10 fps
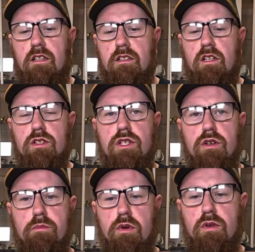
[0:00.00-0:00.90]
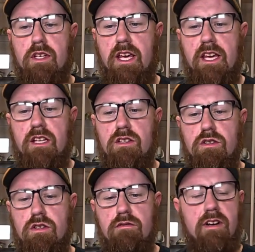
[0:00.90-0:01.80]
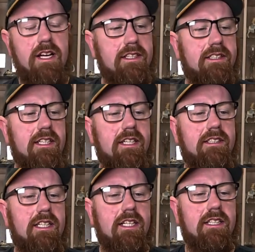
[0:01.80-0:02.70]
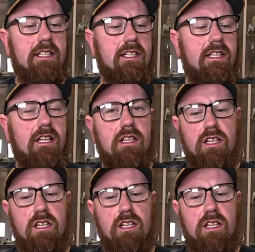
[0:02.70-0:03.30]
Not too bulky, just the right size, I think.